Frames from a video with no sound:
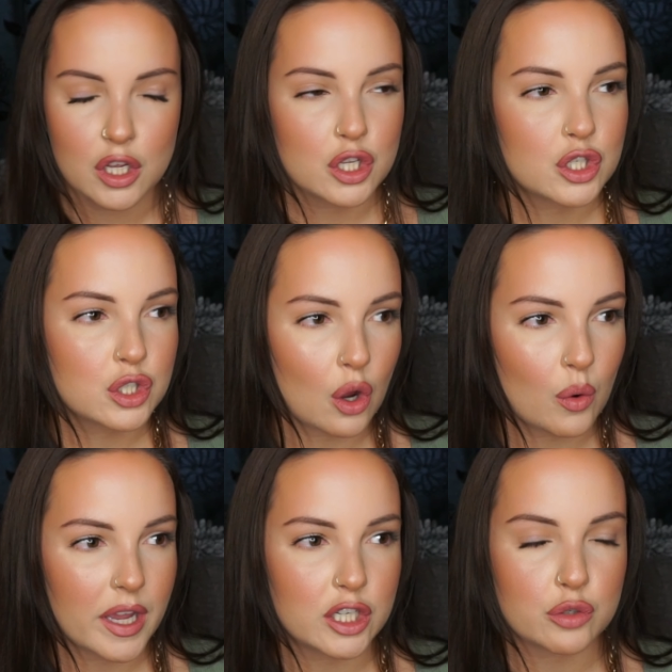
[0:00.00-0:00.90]
So
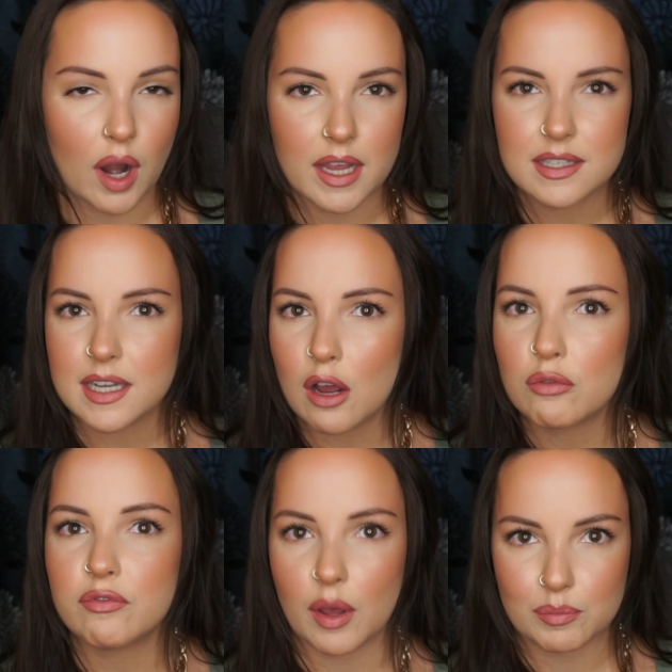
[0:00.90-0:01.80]
it dries
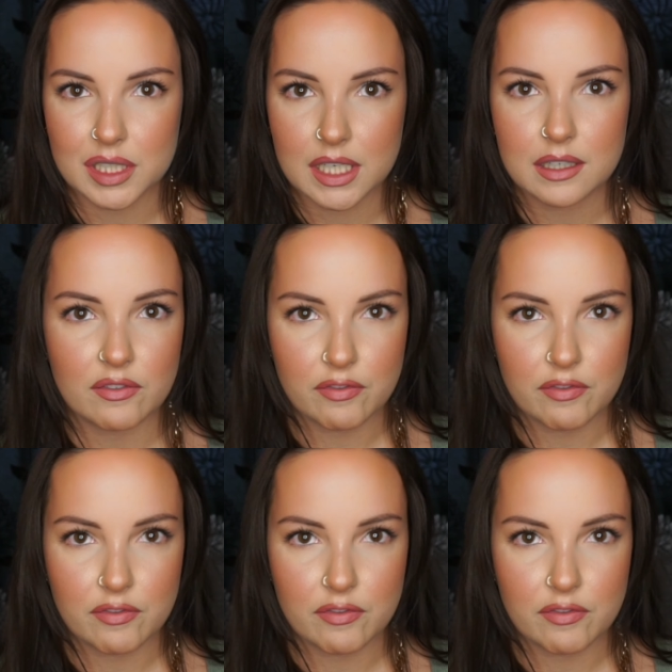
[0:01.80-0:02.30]
down feminine.